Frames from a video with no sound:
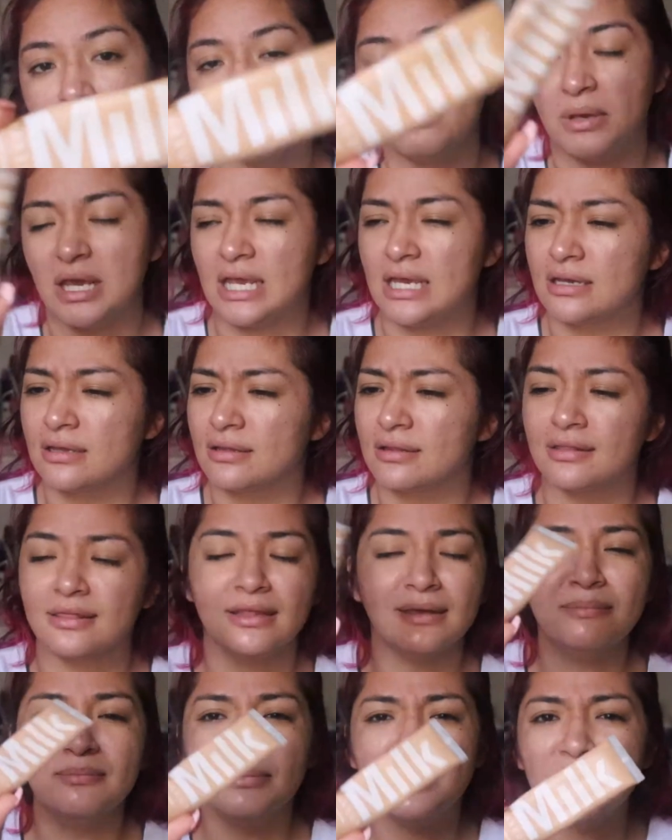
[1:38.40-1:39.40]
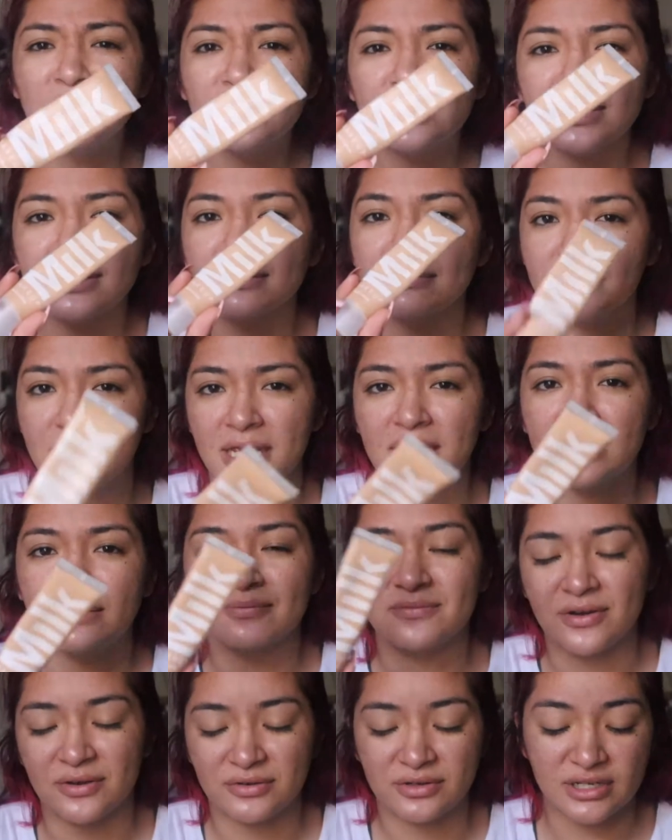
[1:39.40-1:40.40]
make, the Milk Makeup
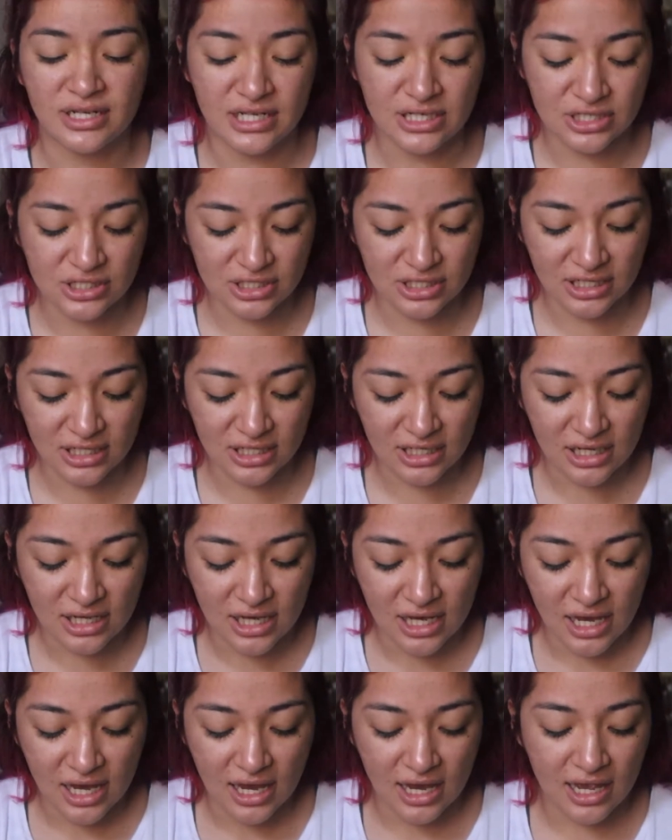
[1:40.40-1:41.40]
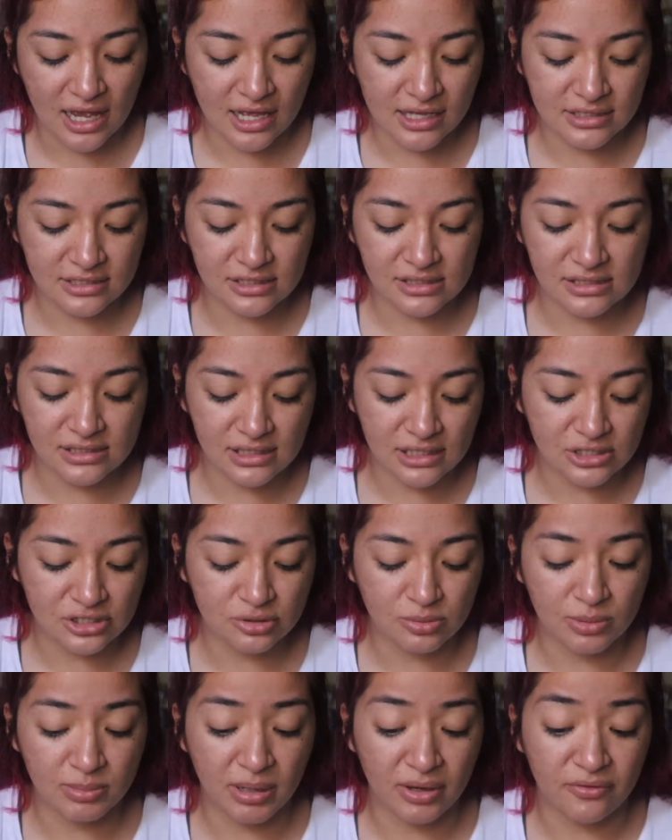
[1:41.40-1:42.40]
Foundation. And this is
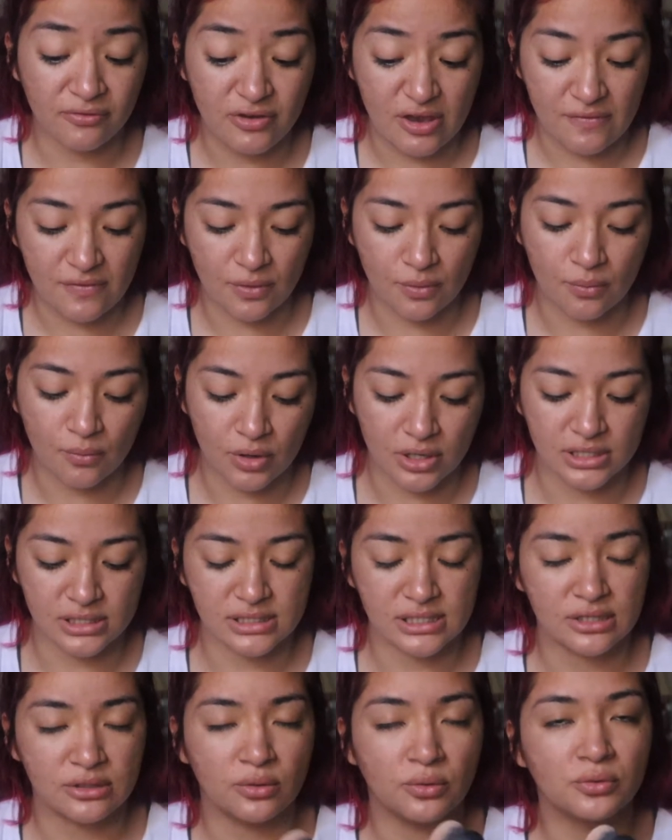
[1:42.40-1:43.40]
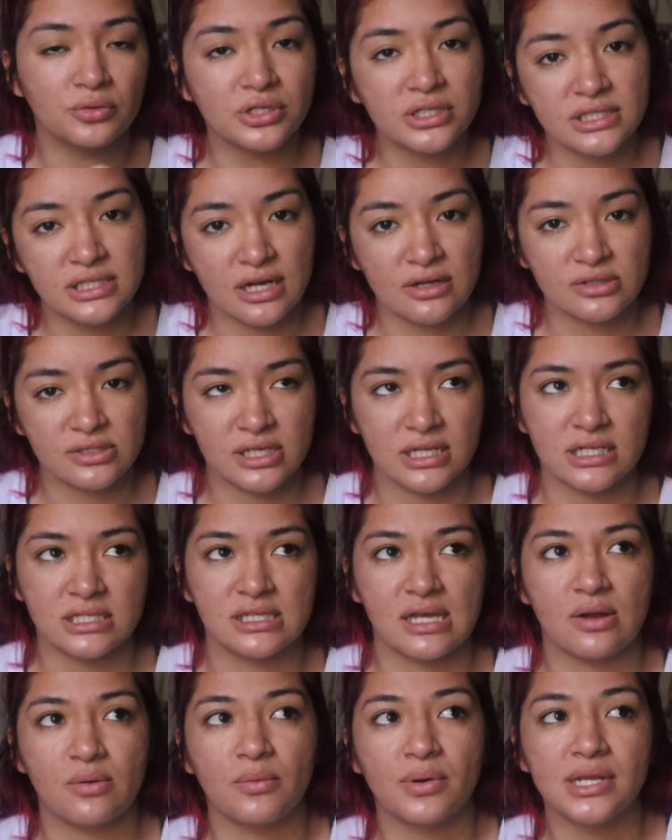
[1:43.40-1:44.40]
actually one of my favorite ones. The only downside
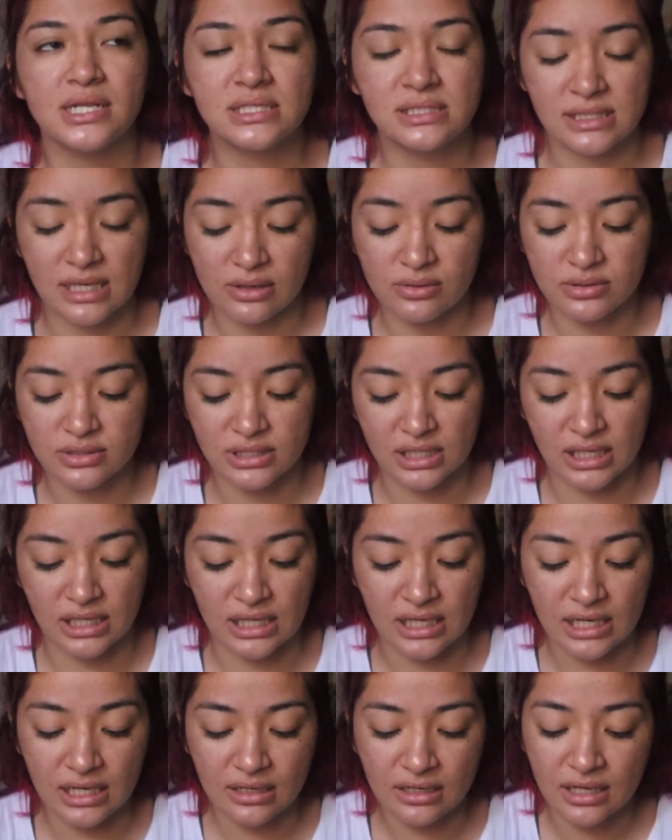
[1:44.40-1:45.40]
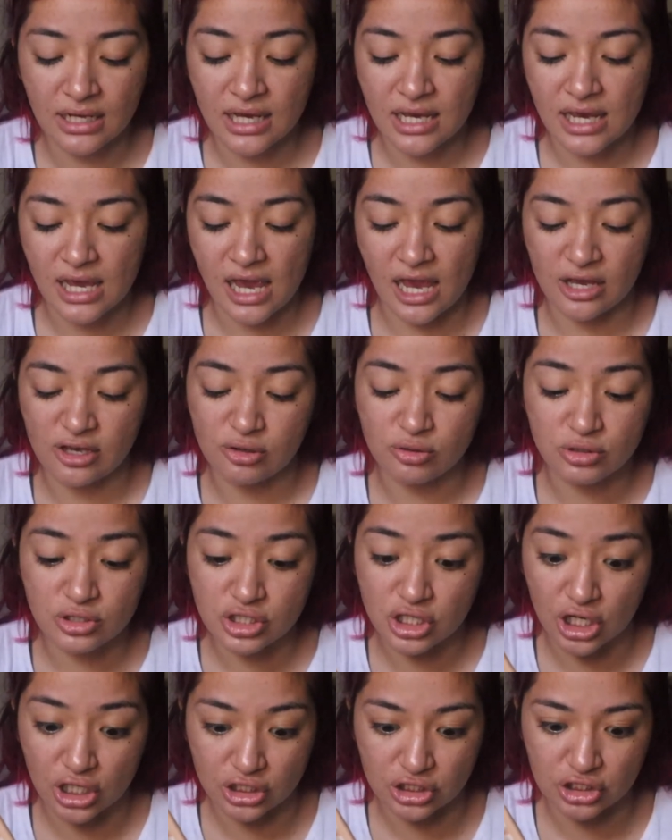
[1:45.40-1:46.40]
is that when it settles in and you
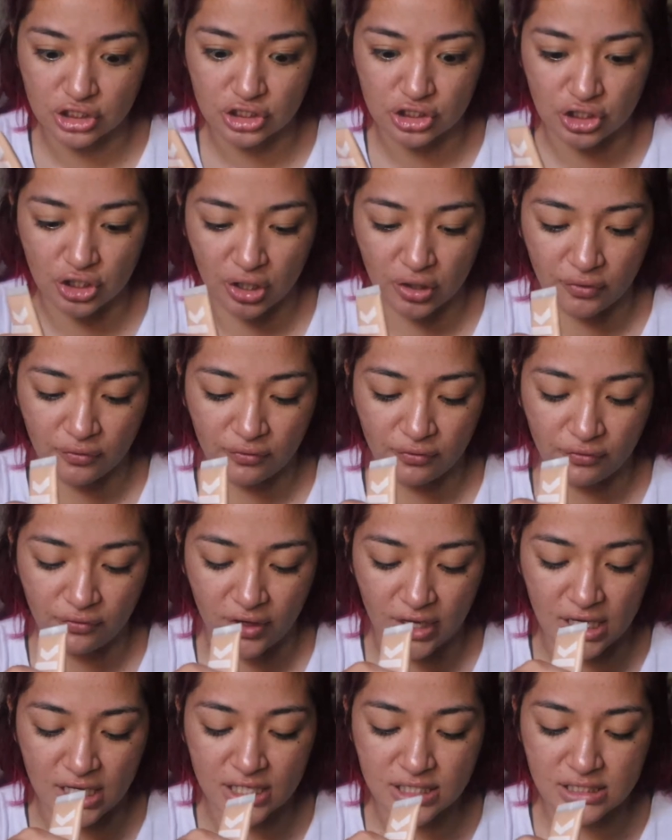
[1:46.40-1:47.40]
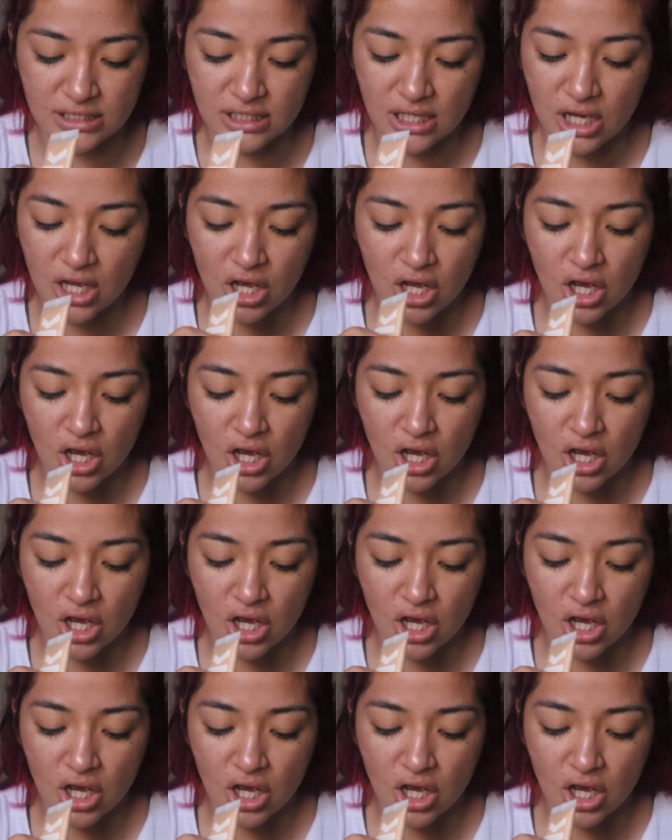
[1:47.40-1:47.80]
touch your face,